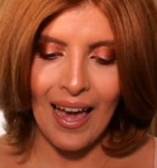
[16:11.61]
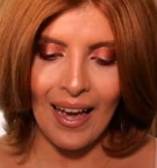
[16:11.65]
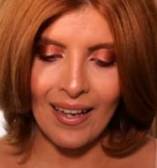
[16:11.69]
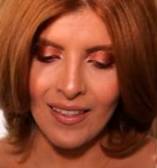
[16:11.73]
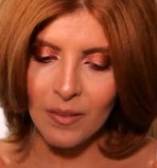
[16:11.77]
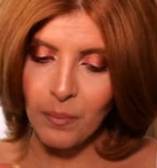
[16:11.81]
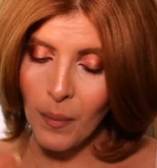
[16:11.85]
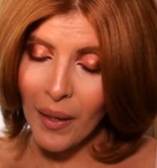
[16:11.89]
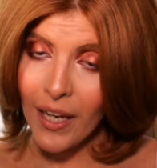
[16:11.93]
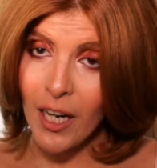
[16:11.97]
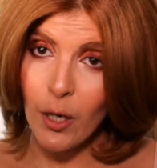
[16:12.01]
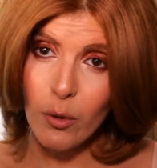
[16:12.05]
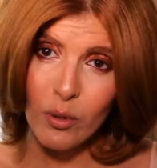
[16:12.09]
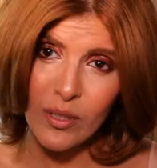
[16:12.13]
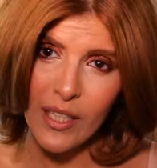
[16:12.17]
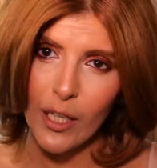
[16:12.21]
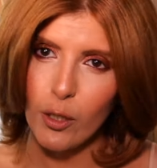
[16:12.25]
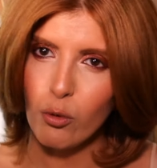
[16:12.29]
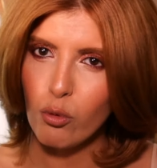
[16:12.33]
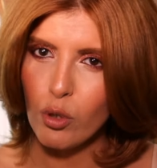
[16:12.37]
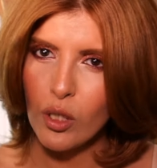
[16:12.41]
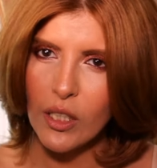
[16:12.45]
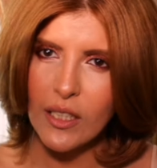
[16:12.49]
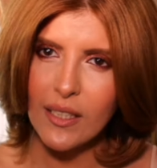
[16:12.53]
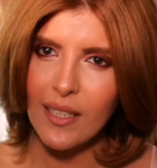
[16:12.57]
As my hair was
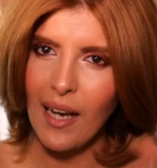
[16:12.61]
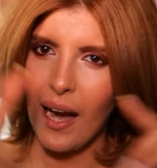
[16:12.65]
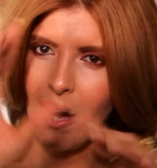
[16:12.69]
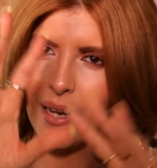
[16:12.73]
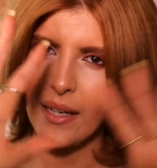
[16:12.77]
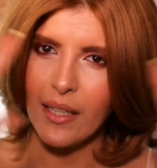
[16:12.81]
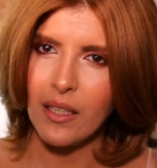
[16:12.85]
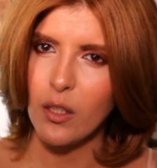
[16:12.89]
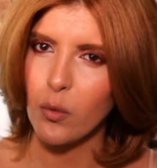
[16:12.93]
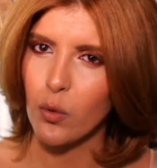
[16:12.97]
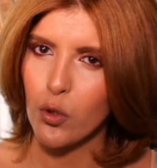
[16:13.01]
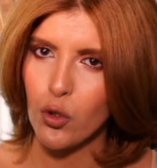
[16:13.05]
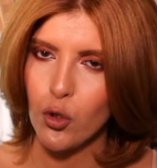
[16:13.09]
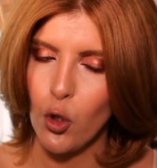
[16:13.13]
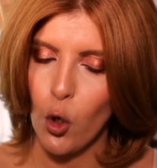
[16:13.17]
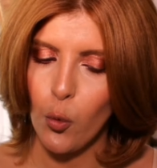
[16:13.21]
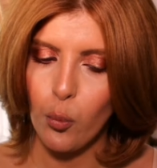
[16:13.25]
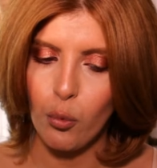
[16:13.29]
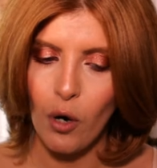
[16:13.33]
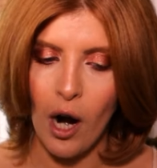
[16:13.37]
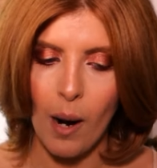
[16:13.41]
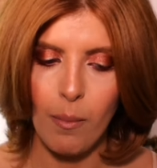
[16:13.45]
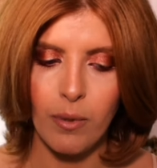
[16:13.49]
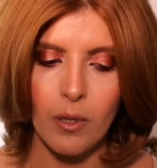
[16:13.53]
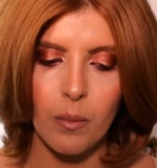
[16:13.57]
like really tiny, there was no
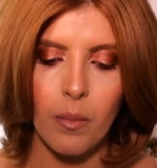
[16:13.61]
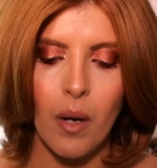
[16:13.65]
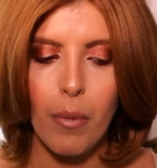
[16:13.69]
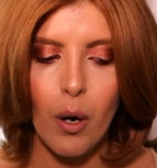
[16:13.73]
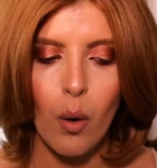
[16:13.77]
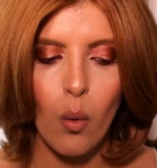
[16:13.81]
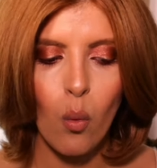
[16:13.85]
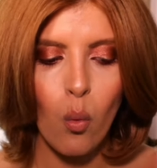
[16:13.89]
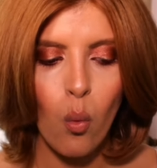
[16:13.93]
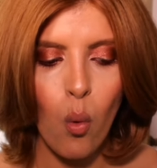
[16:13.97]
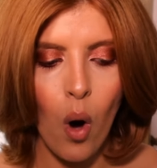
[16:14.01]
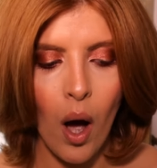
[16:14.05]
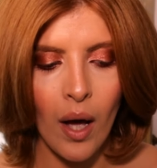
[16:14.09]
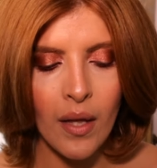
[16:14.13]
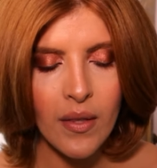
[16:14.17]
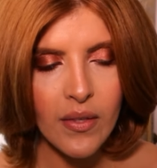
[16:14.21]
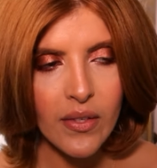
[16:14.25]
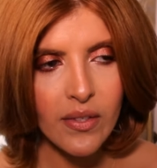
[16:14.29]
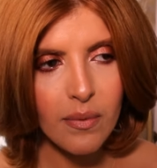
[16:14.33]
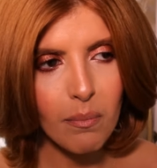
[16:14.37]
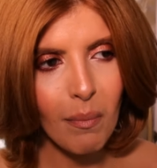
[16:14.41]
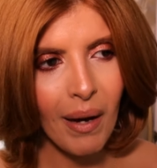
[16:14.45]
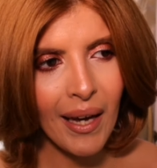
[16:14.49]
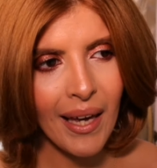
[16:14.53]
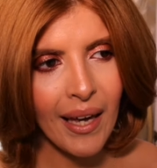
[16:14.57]
problem. But
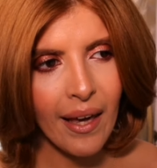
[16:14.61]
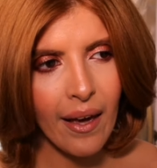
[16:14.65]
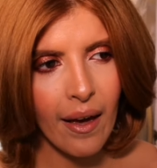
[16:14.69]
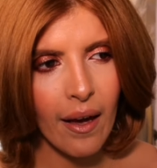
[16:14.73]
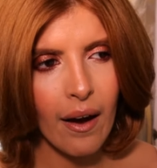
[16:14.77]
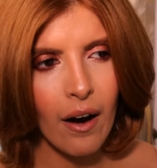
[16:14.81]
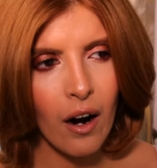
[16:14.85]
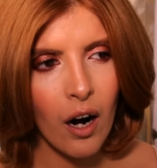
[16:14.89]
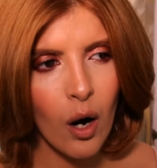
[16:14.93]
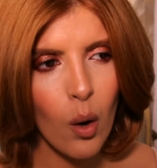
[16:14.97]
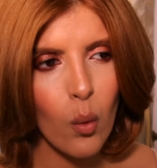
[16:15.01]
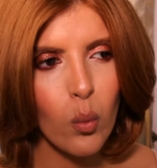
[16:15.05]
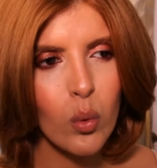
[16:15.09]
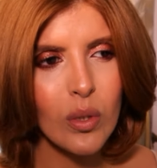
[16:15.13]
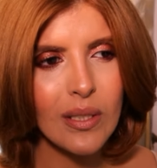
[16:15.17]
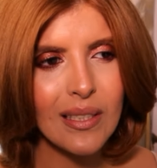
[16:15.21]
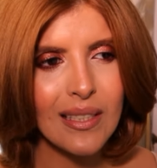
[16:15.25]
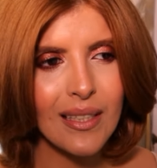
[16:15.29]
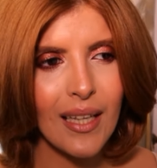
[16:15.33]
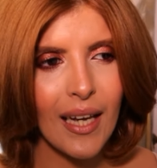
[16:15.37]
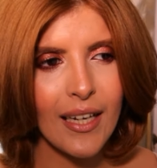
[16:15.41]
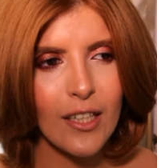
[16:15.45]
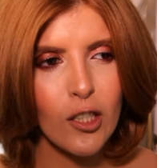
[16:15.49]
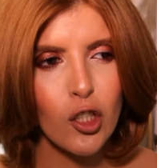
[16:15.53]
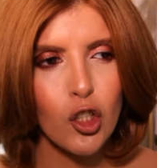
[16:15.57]
once my hair was
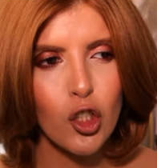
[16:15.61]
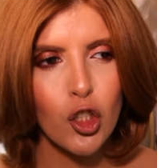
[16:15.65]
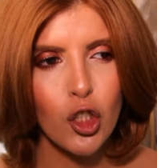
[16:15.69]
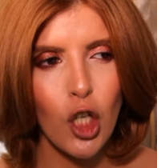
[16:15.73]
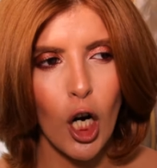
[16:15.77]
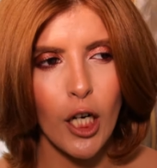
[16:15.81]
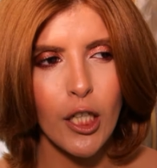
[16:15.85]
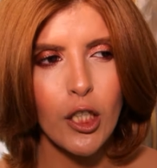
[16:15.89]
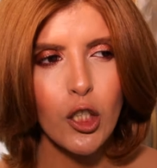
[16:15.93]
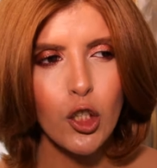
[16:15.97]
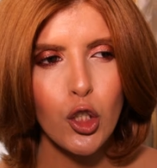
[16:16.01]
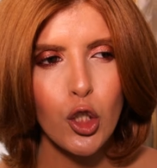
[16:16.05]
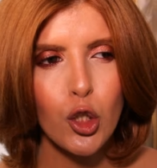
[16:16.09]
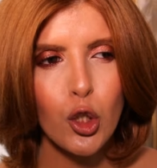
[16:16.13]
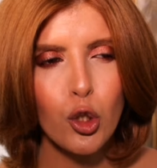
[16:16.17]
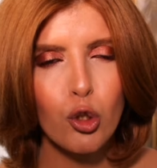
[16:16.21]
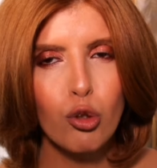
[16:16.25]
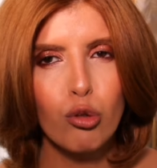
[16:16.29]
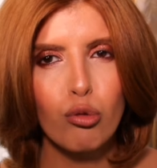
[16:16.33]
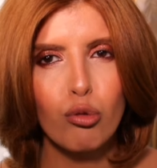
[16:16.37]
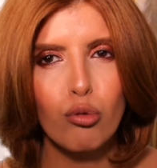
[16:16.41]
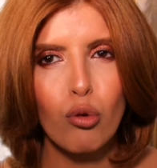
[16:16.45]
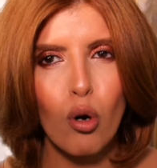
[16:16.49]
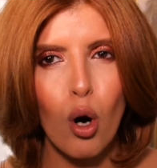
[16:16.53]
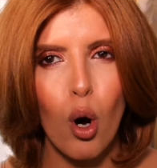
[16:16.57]
like starting to
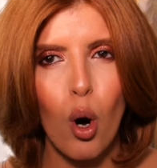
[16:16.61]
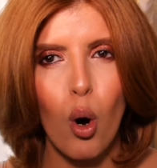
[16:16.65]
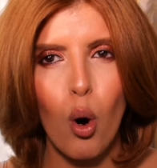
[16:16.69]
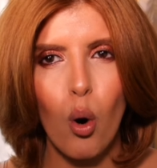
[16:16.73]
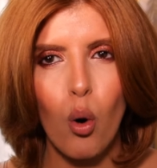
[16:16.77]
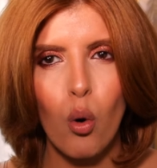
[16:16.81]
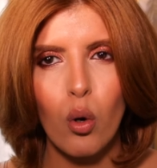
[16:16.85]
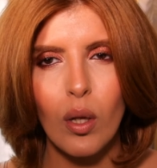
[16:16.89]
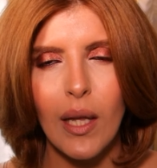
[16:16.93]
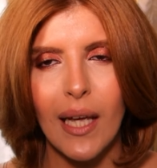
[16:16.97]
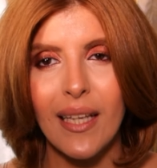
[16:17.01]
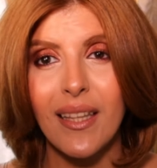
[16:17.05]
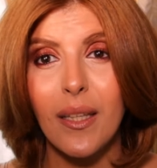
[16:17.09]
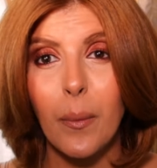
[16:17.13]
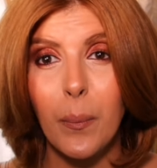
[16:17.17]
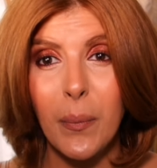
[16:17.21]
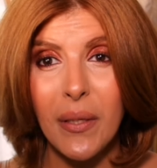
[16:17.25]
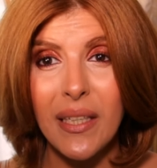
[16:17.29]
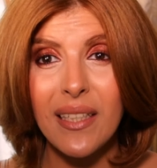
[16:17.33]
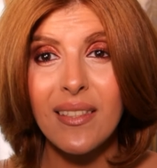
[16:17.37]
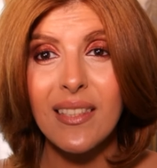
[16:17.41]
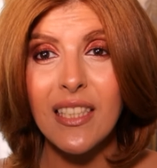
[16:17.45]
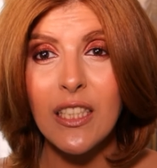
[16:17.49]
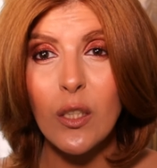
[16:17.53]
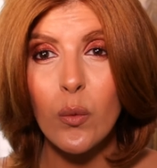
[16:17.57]
grow, like the
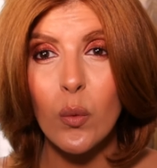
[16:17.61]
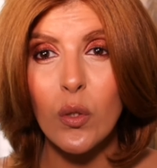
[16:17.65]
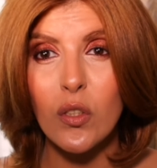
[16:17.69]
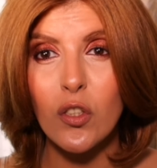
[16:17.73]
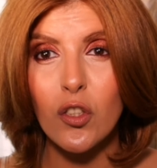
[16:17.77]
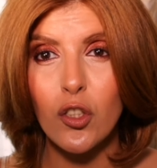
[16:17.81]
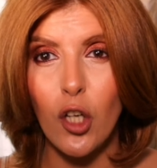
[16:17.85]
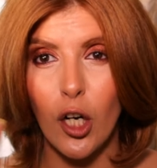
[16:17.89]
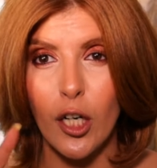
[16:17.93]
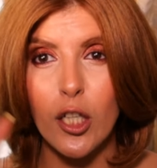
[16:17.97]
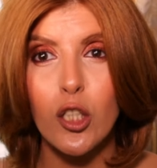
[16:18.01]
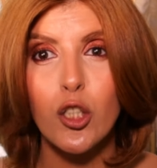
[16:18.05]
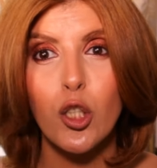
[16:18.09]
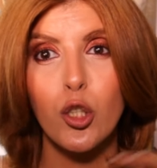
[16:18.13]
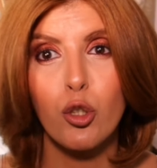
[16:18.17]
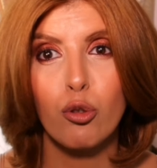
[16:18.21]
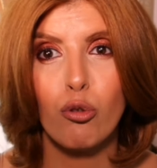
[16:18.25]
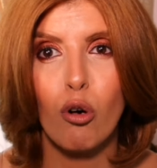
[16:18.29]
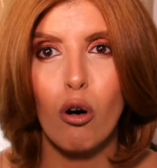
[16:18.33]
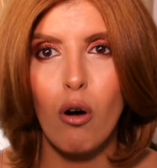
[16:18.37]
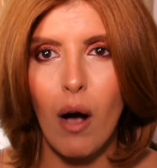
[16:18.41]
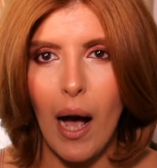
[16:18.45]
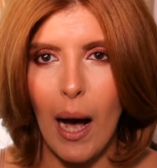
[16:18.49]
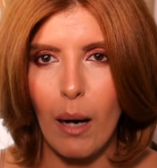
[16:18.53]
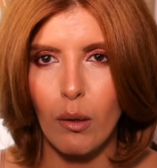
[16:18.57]
pixie was starting to
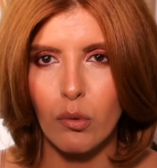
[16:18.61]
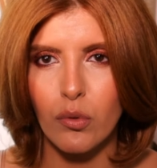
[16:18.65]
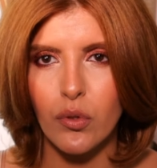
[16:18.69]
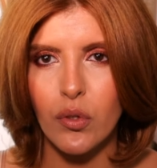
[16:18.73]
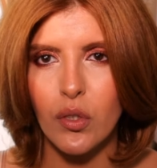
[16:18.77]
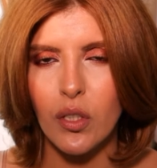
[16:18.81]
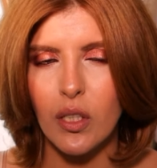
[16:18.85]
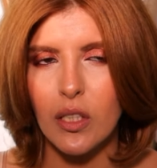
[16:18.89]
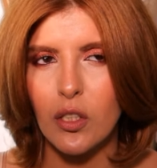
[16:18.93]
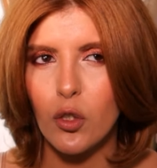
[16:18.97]
grow out.